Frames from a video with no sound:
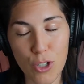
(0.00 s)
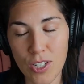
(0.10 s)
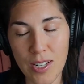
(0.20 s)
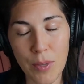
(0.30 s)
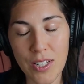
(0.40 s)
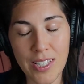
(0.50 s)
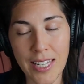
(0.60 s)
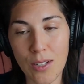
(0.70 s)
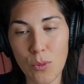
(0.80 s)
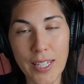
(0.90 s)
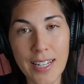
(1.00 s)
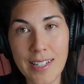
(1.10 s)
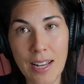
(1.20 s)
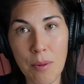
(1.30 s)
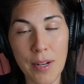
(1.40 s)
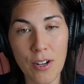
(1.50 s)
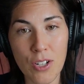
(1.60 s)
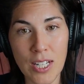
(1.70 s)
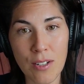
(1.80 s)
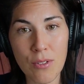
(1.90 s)
step on the scale, we get down about
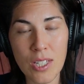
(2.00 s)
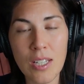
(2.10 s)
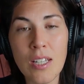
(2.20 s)
ourselves.